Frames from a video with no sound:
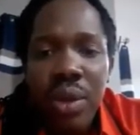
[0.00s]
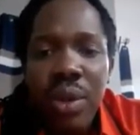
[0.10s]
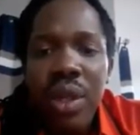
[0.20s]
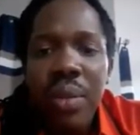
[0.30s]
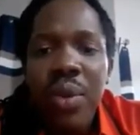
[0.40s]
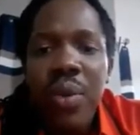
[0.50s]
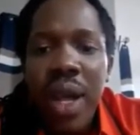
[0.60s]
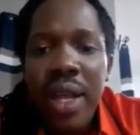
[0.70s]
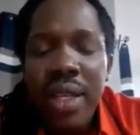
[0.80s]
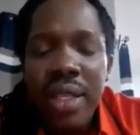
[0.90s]
Now, you tell me,
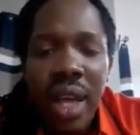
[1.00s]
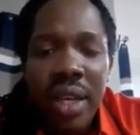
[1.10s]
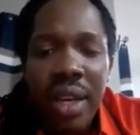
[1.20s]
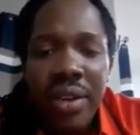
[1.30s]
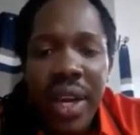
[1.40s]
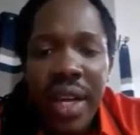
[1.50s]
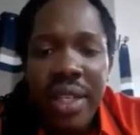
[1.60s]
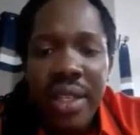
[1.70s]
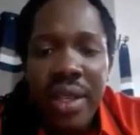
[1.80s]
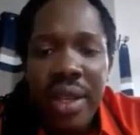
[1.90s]
why is that not
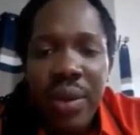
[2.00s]
right?